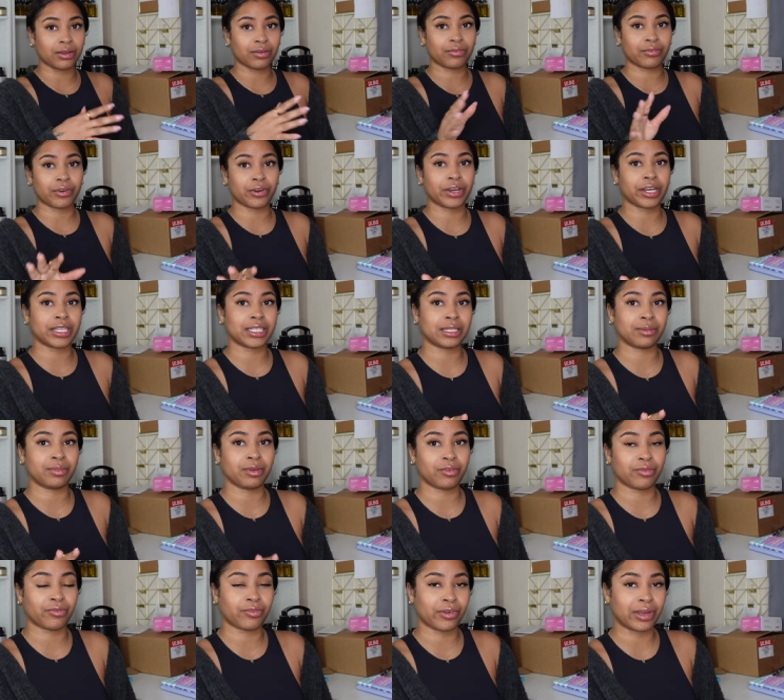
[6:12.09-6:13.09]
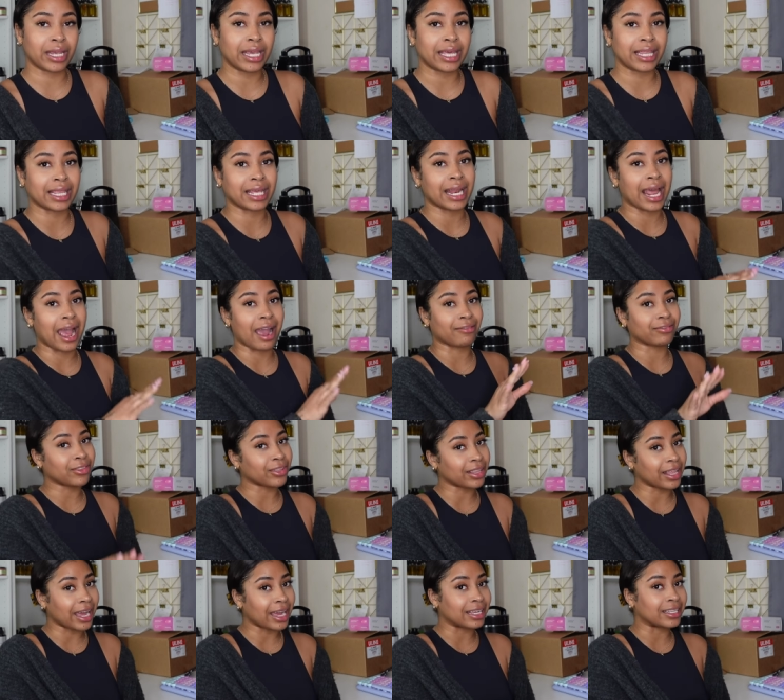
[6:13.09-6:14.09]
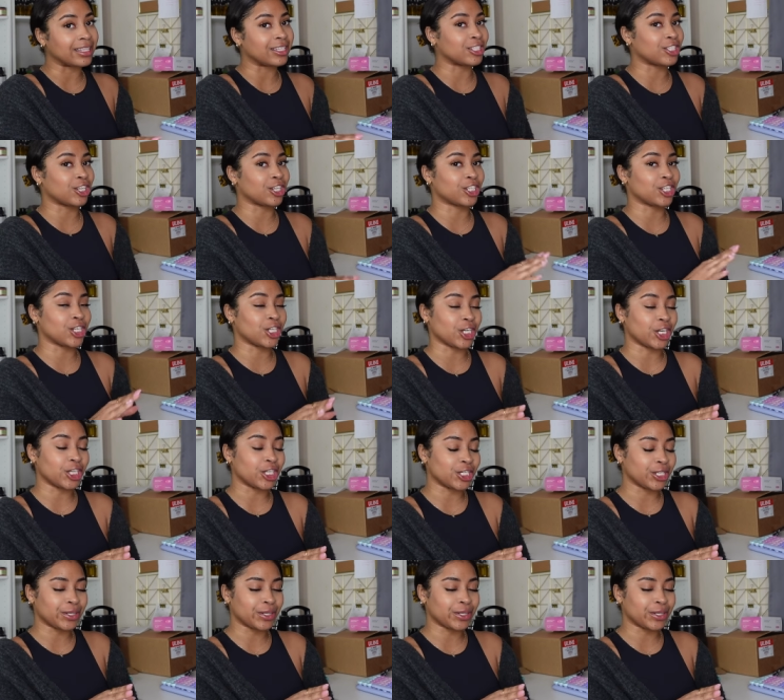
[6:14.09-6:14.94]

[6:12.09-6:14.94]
for it to be free, and then after that they start to charge